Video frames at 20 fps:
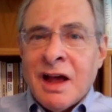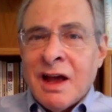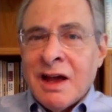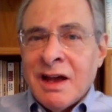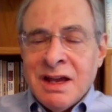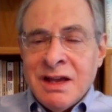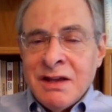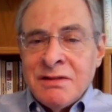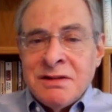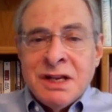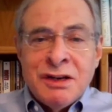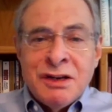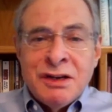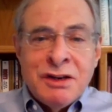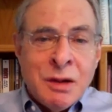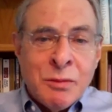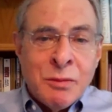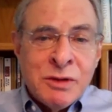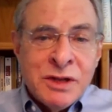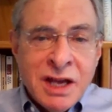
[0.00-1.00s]
He did
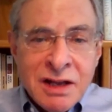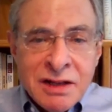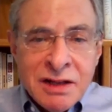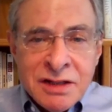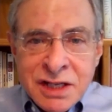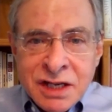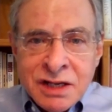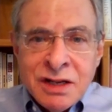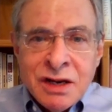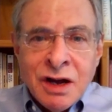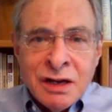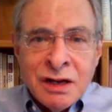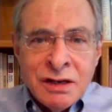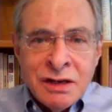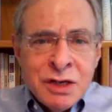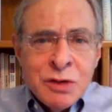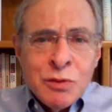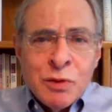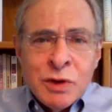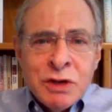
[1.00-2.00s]
double take and said,
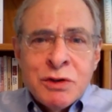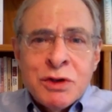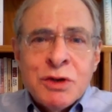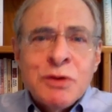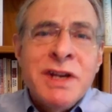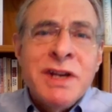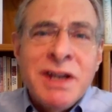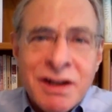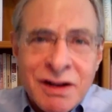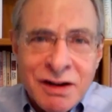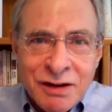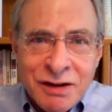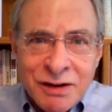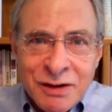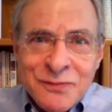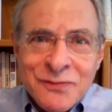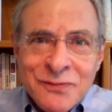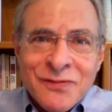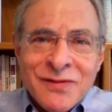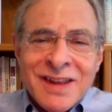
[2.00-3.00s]
Anita, what are you doing here?
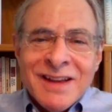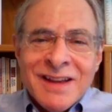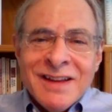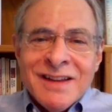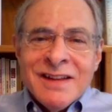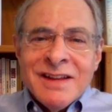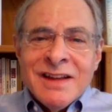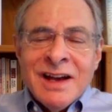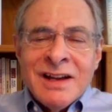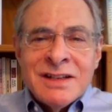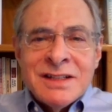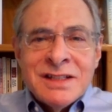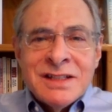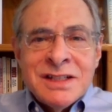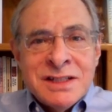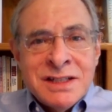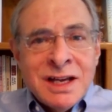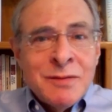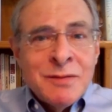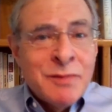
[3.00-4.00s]
And she
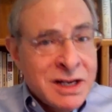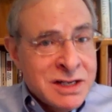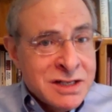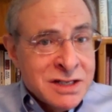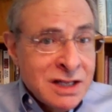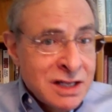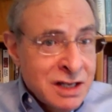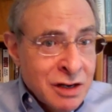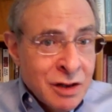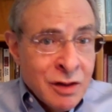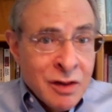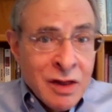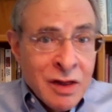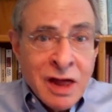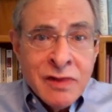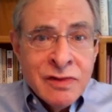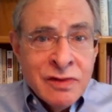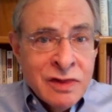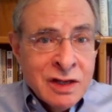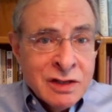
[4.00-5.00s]
said, basically,
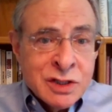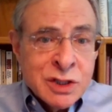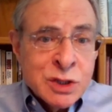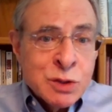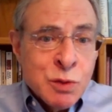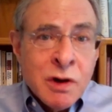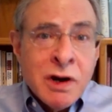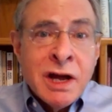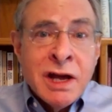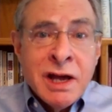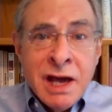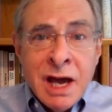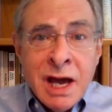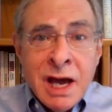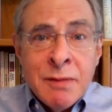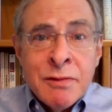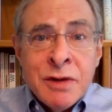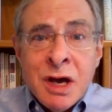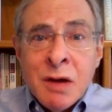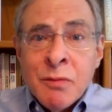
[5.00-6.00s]
this is where I
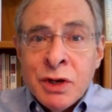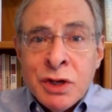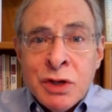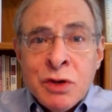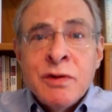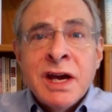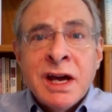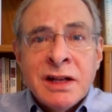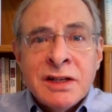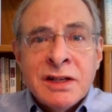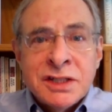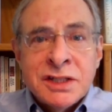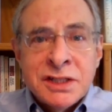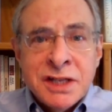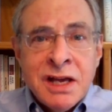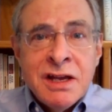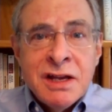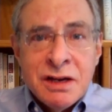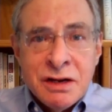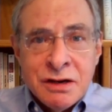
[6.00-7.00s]
am now, but you can't
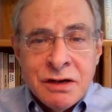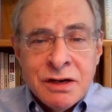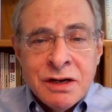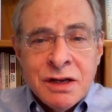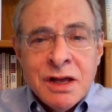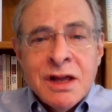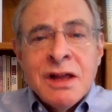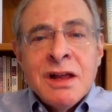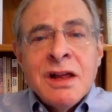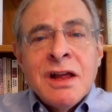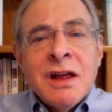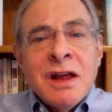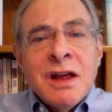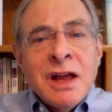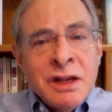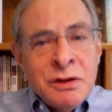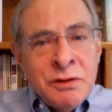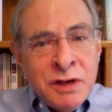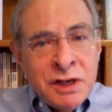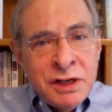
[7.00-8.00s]
stay here.
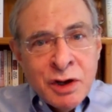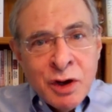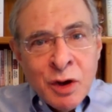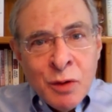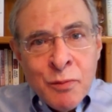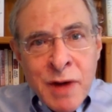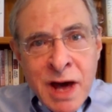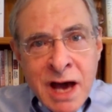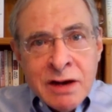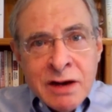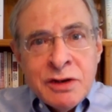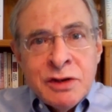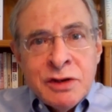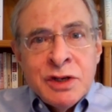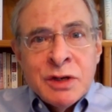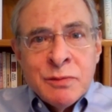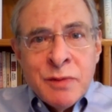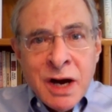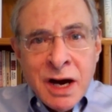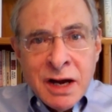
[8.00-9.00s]
You need to go back to
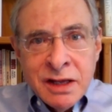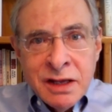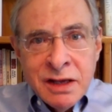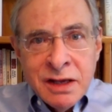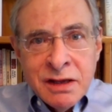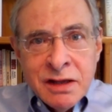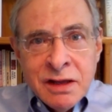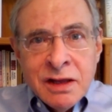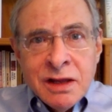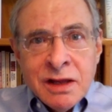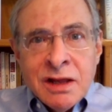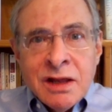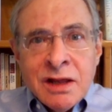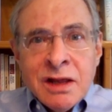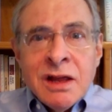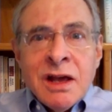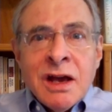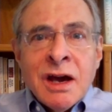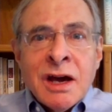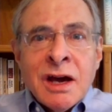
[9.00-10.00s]
your body,
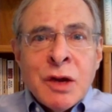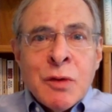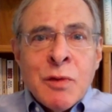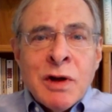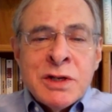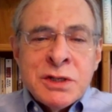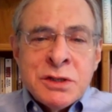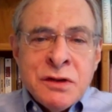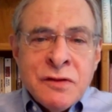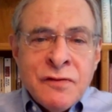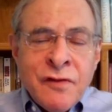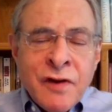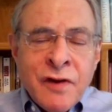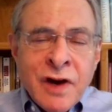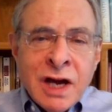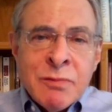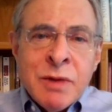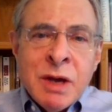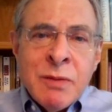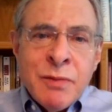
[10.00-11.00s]
and I want you to
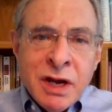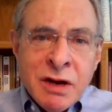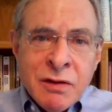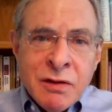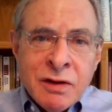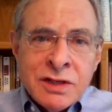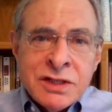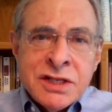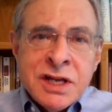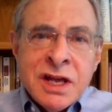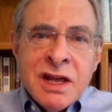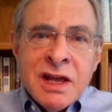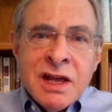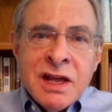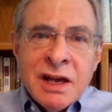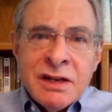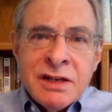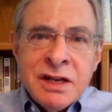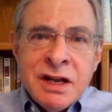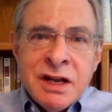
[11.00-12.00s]
find my parents
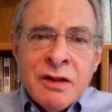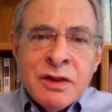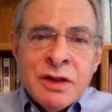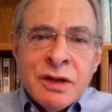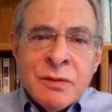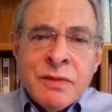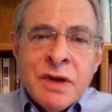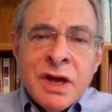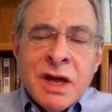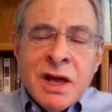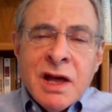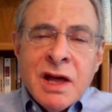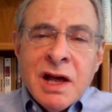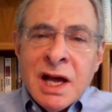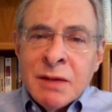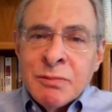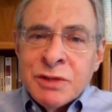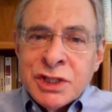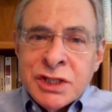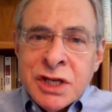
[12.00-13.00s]
and tell them I'm
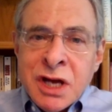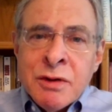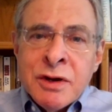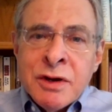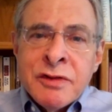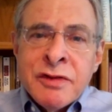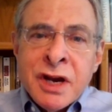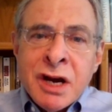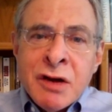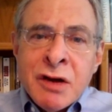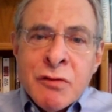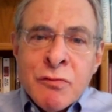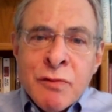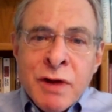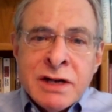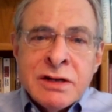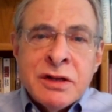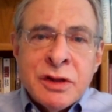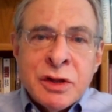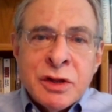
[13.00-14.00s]
sorry that I
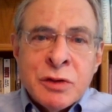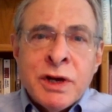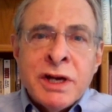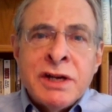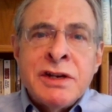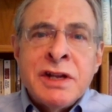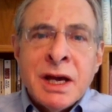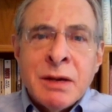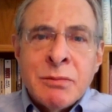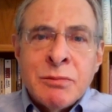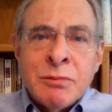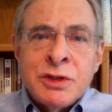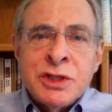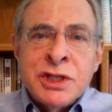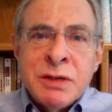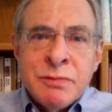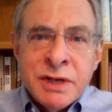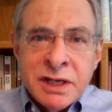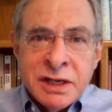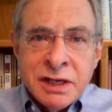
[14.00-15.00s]
wrecked the red
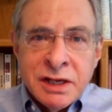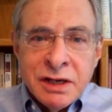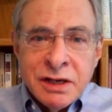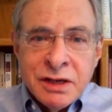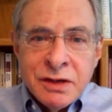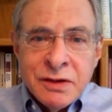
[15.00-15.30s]
MGB.